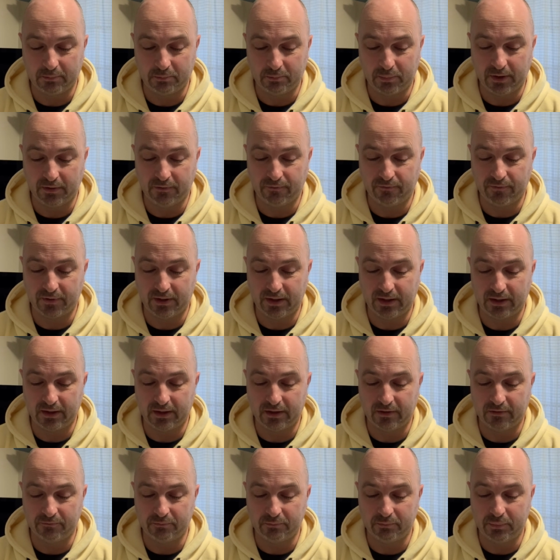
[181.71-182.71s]
Big fan
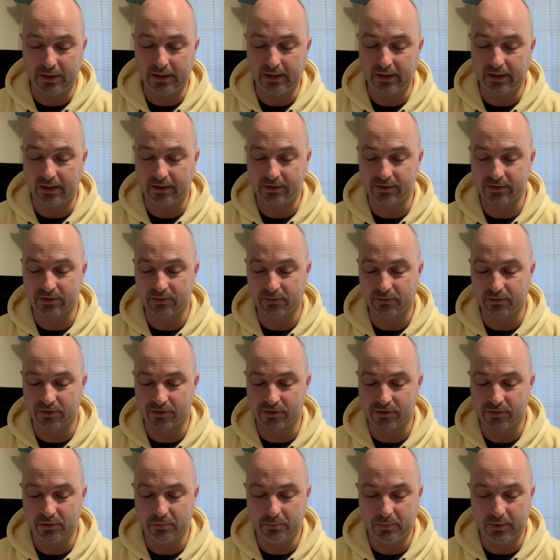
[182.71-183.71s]
of Peanuts, they're the
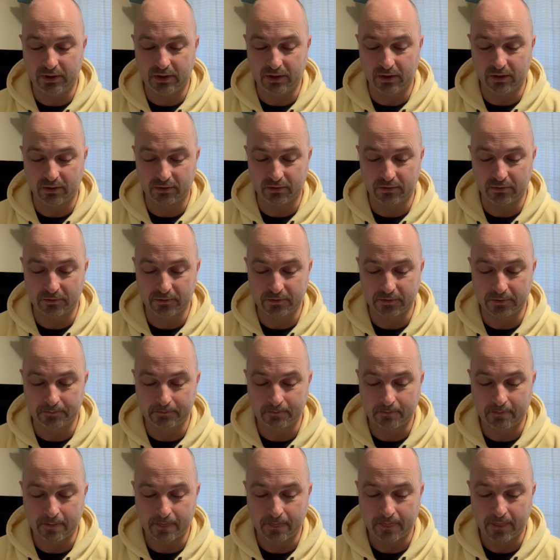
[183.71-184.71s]
Snoopy characters.
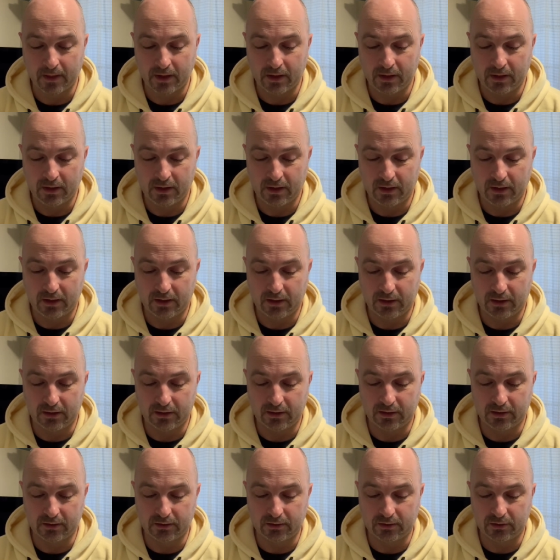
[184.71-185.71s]

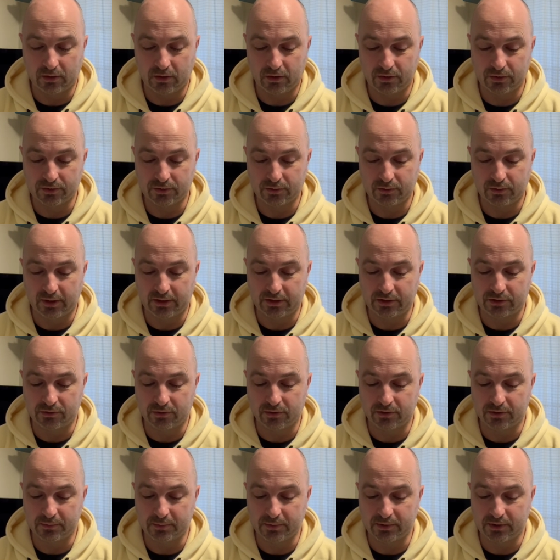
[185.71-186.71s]
Also likes
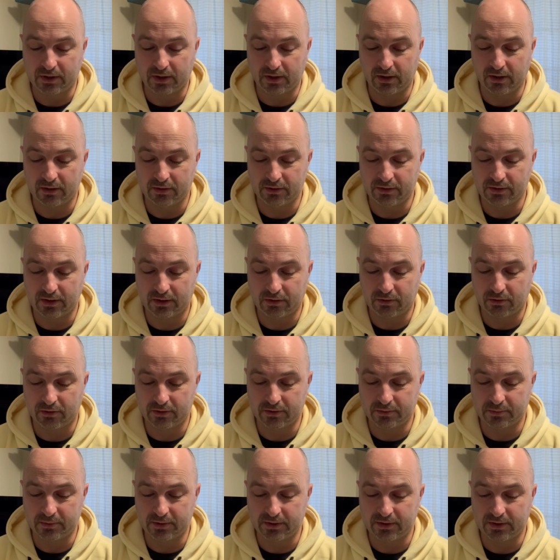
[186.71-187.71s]
Christmas cards at
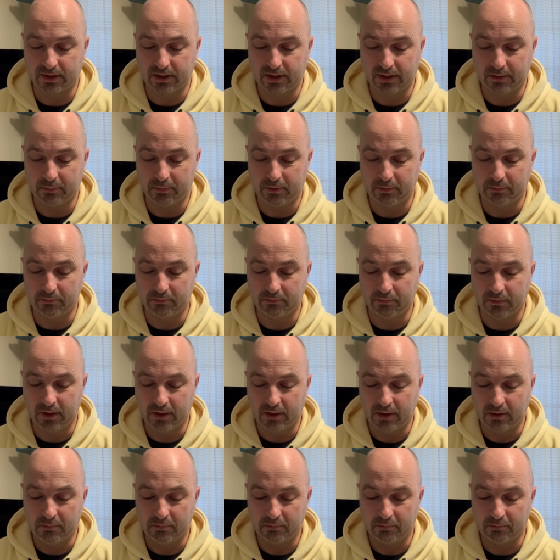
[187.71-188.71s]
Christmas time and
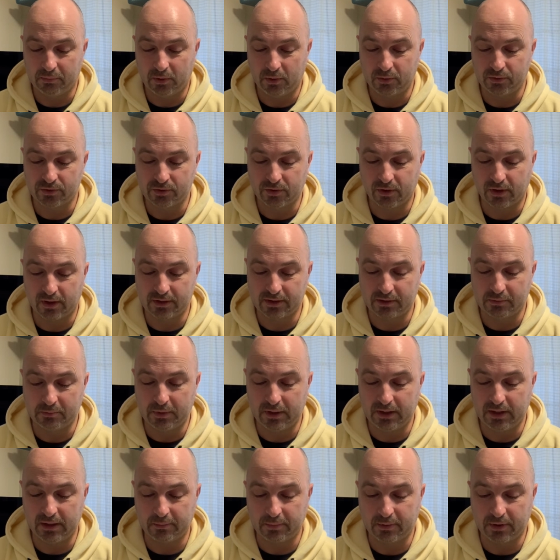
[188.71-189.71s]
post-crossing
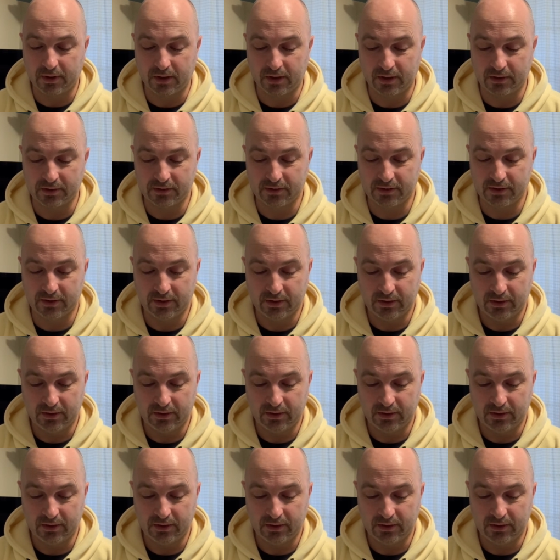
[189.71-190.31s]
meetup cards.